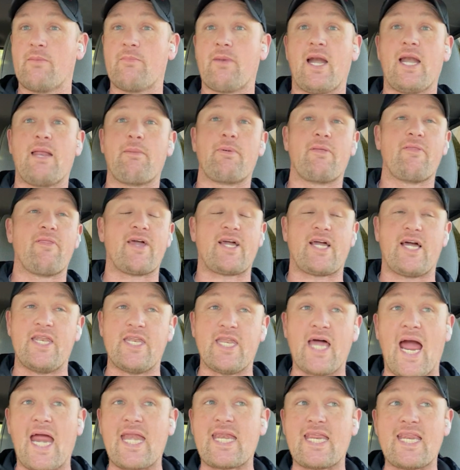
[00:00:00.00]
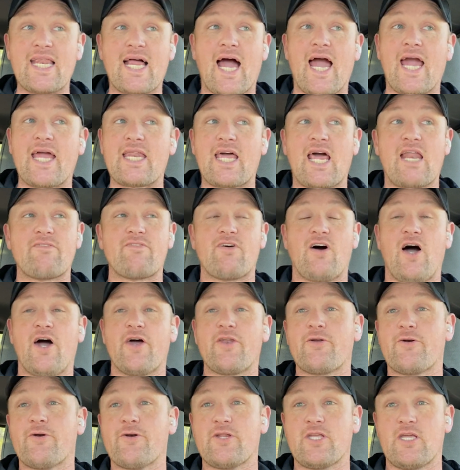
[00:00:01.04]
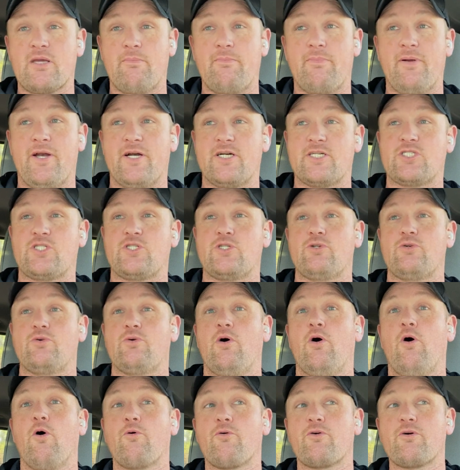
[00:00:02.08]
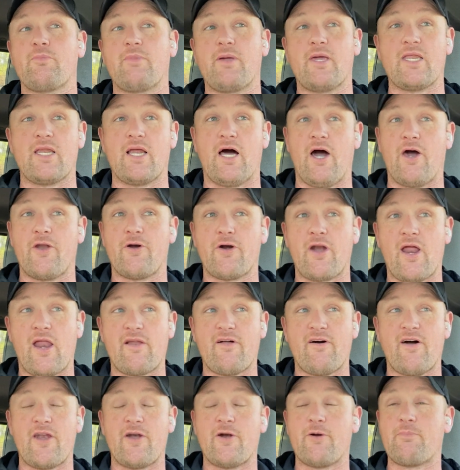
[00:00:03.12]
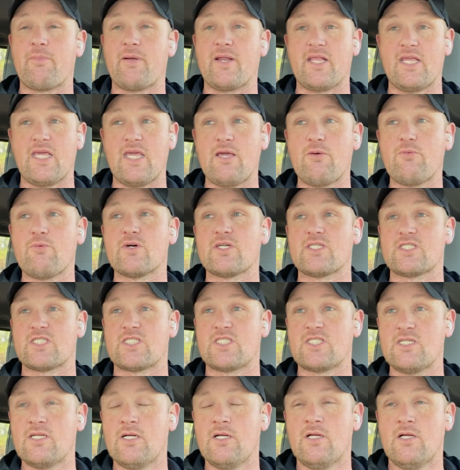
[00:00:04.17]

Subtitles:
He might have been like a 99 out of 100 compared to Hulk being 100 out of 100, but he was